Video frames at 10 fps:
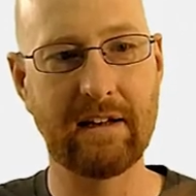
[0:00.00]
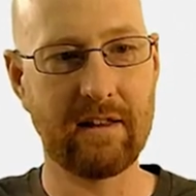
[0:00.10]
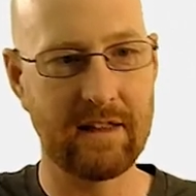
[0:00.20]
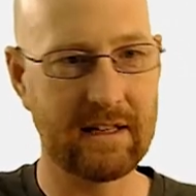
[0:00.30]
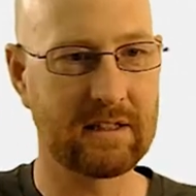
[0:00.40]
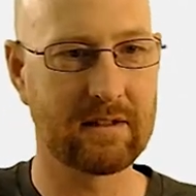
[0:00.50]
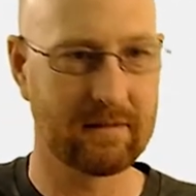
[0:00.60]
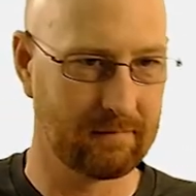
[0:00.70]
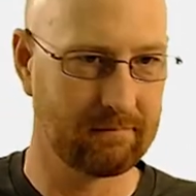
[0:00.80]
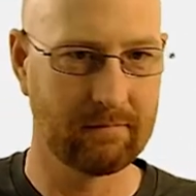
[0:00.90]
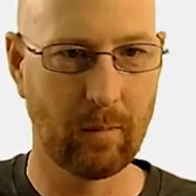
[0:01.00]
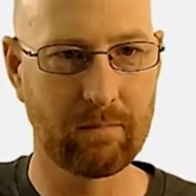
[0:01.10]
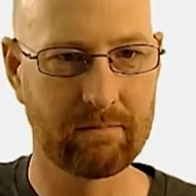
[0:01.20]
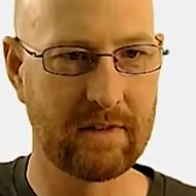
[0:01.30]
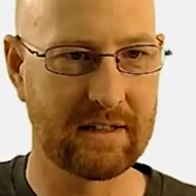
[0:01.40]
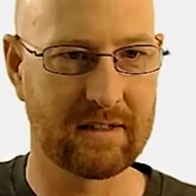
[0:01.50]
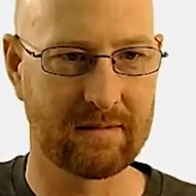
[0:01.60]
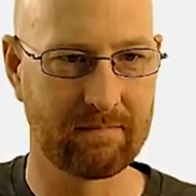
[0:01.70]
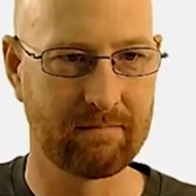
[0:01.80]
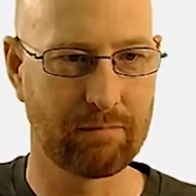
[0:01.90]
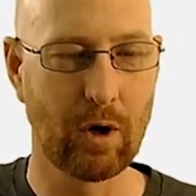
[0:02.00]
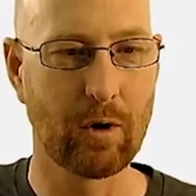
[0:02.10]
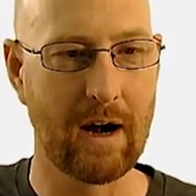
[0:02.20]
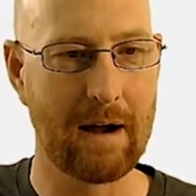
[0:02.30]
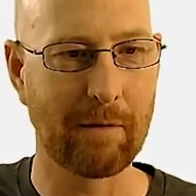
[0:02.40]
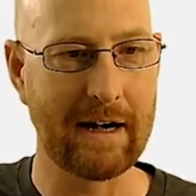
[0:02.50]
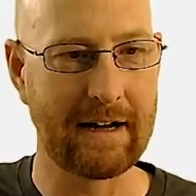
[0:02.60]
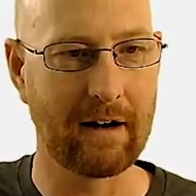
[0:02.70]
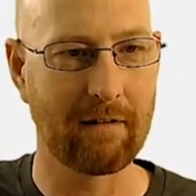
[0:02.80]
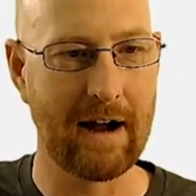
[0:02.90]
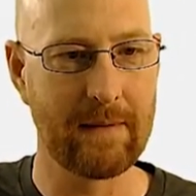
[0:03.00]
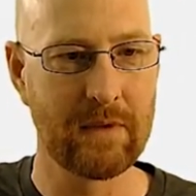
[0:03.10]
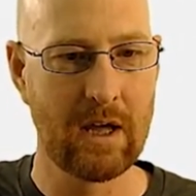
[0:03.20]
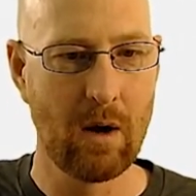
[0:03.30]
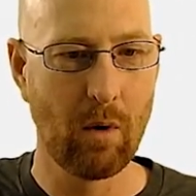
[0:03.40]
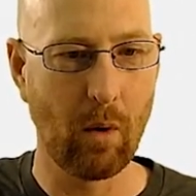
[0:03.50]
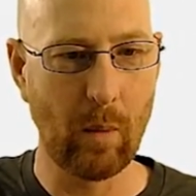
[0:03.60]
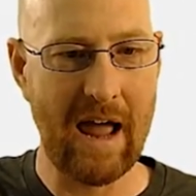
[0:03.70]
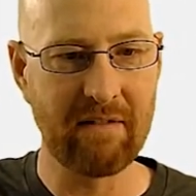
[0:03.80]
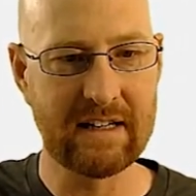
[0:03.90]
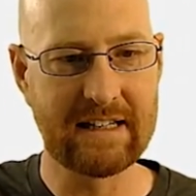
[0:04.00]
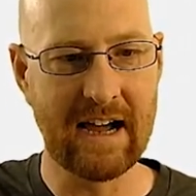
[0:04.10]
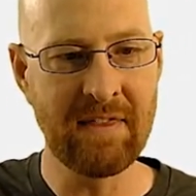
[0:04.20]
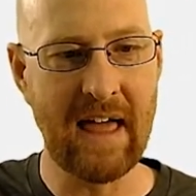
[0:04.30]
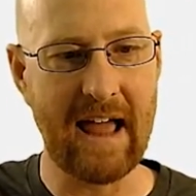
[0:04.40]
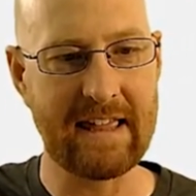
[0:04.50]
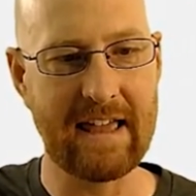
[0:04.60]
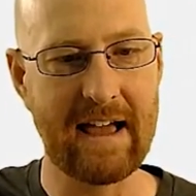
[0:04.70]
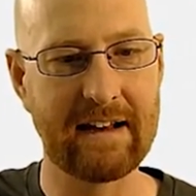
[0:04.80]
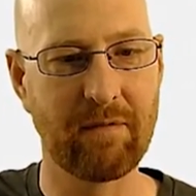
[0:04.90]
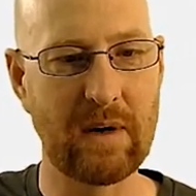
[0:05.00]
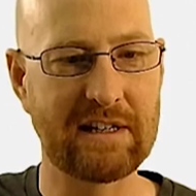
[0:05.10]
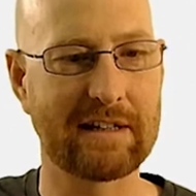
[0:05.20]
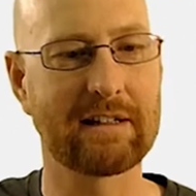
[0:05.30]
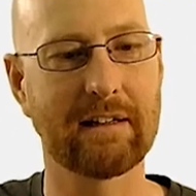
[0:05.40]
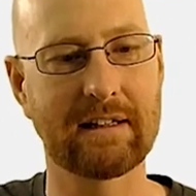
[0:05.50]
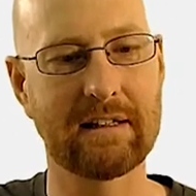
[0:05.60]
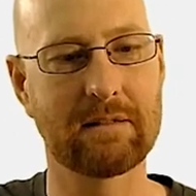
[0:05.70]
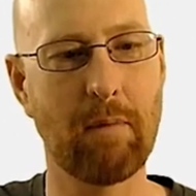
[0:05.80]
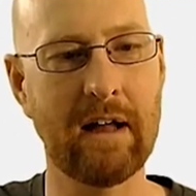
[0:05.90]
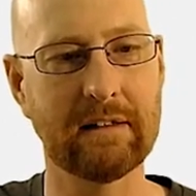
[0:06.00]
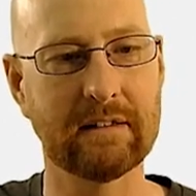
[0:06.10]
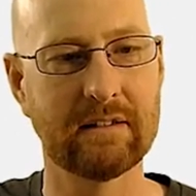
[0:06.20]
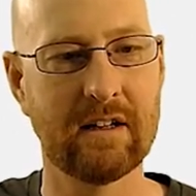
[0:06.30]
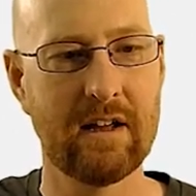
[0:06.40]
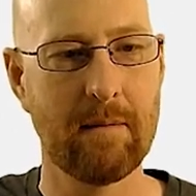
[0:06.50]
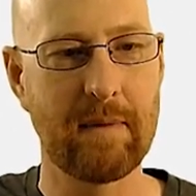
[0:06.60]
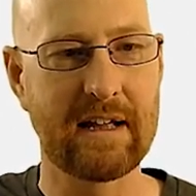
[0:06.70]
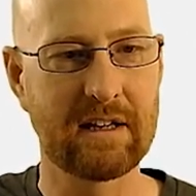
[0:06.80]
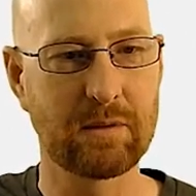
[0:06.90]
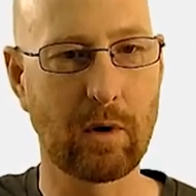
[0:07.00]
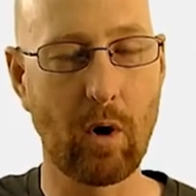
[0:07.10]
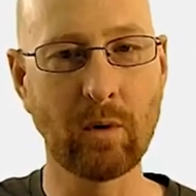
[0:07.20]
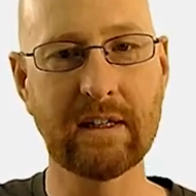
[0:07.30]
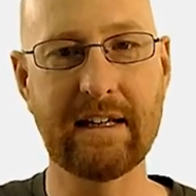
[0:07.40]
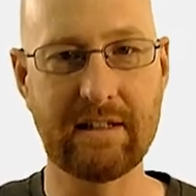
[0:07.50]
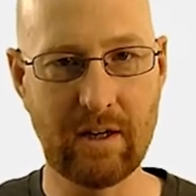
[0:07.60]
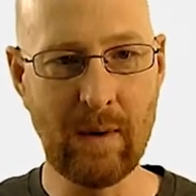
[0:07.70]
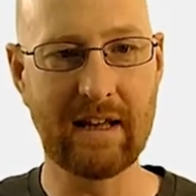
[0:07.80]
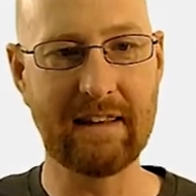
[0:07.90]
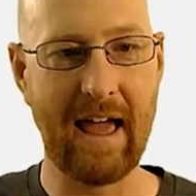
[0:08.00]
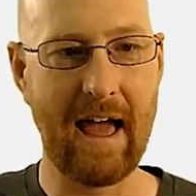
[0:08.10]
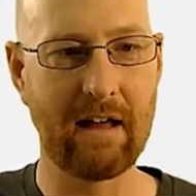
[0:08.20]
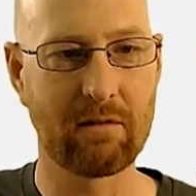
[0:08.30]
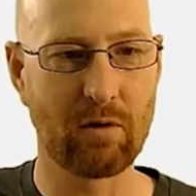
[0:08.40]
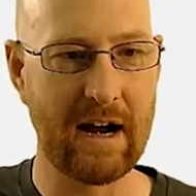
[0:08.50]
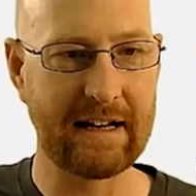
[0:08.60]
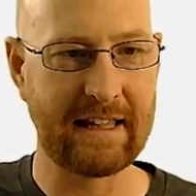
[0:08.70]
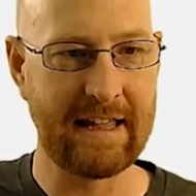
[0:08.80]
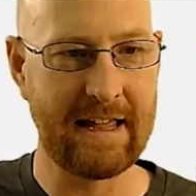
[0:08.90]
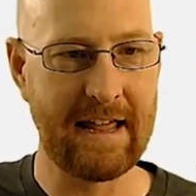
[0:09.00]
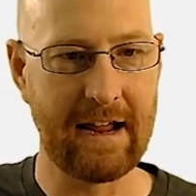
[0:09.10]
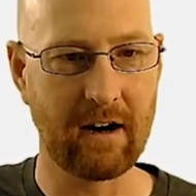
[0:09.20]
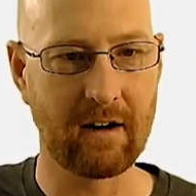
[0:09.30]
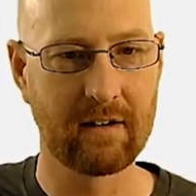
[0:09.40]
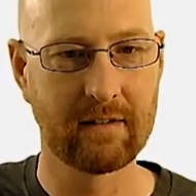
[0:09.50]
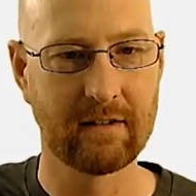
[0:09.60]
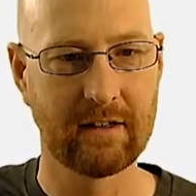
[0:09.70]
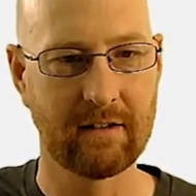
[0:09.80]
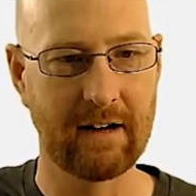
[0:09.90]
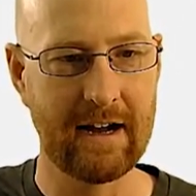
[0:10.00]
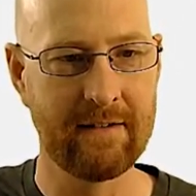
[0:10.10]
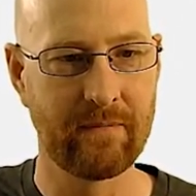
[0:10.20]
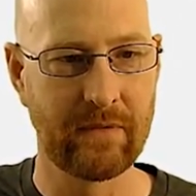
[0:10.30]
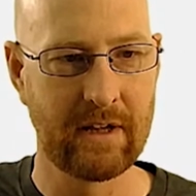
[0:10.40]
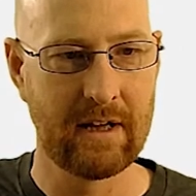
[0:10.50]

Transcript: into this, this program right here, right? Well, we haven't done that yet if we just click this button because we're only doing that right here, right?